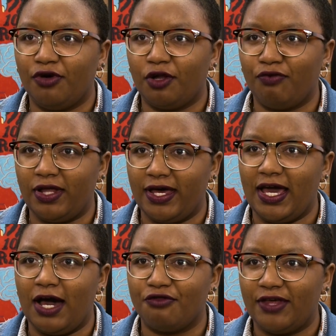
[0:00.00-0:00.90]
put a play
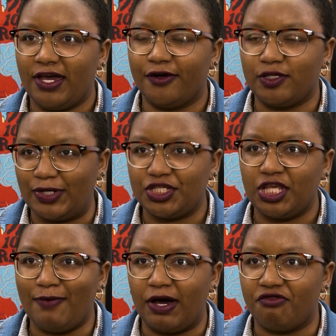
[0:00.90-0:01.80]
out there,
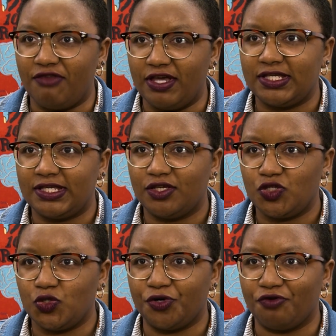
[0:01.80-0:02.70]
especially about this
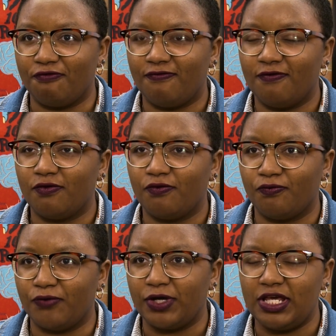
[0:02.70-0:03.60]
sort of
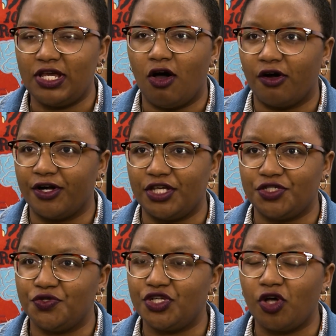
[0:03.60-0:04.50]
really hard
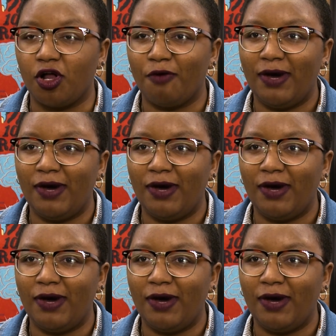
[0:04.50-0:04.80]
issue to talk